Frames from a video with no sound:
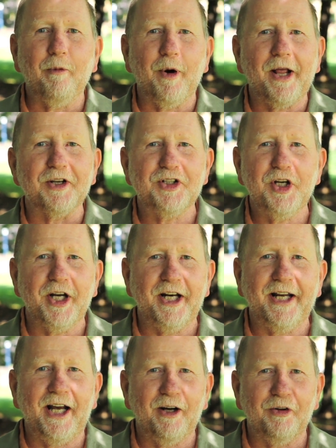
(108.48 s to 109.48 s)
and what else are you going to
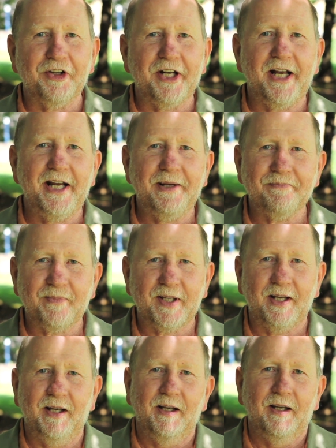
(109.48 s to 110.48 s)
get on the day?
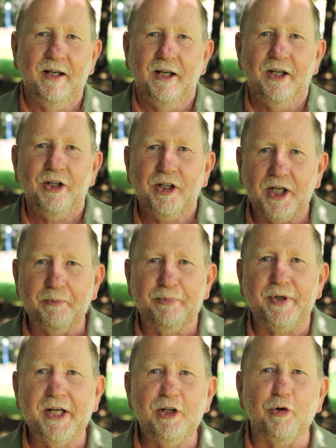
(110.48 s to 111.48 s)
You're going to
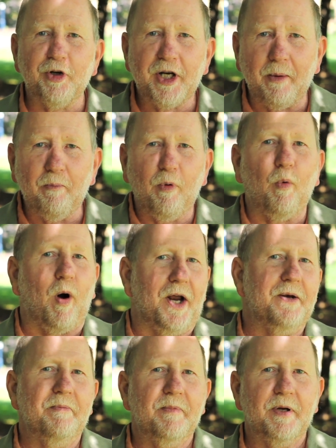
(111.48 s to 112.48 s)
bring your number
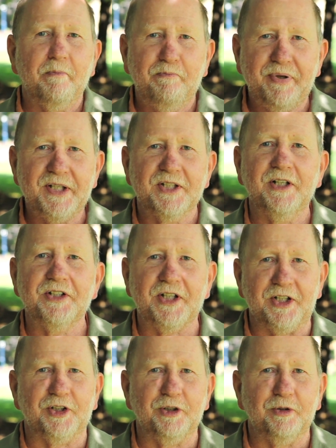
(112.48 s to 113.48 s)
one business
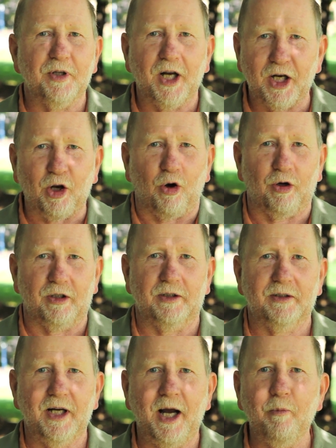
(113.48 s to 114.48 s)
issue along
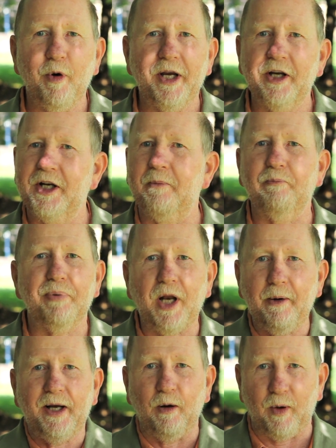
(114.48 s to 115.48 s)
and we're going to
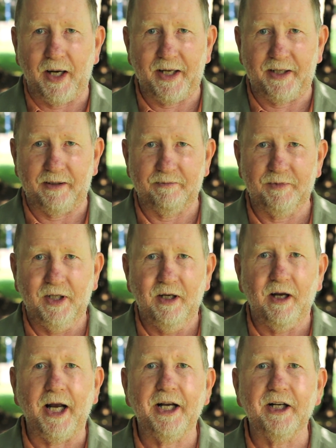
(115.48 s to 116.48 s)
blow it away.
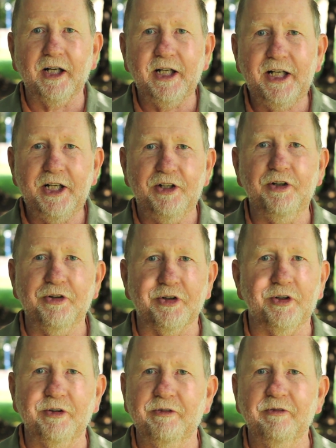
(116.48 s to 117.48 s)
I'm going to lead you
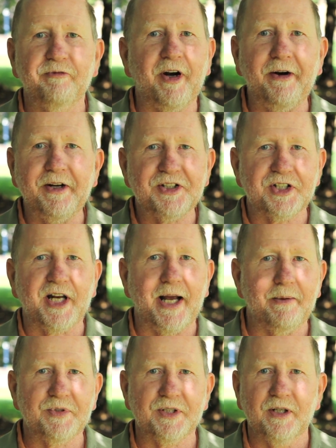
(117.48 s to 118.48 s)
through various
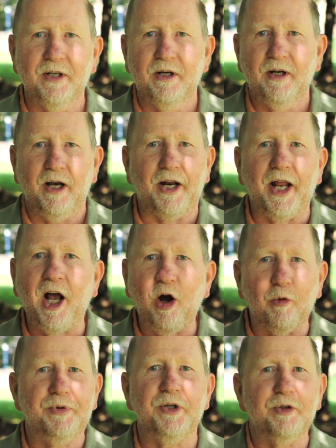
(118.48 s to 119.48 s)
steps and
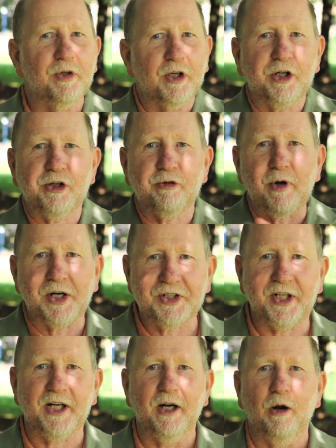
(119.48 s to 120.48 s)
help you crush
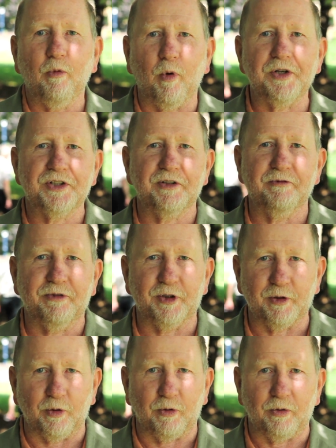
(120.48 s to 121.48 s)
it once and for
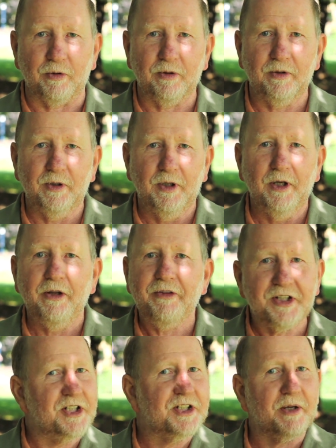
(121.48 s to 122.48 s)
all.
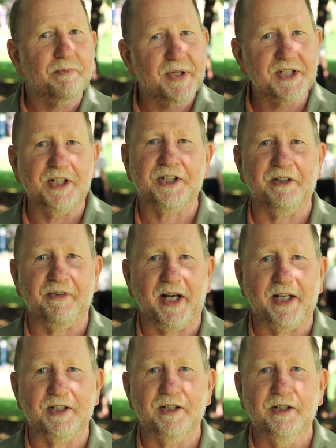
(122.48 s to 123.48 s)
This is a business
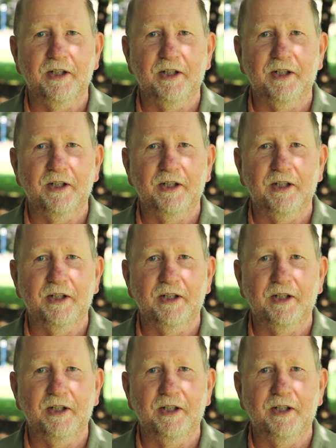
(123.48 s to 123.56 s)
event.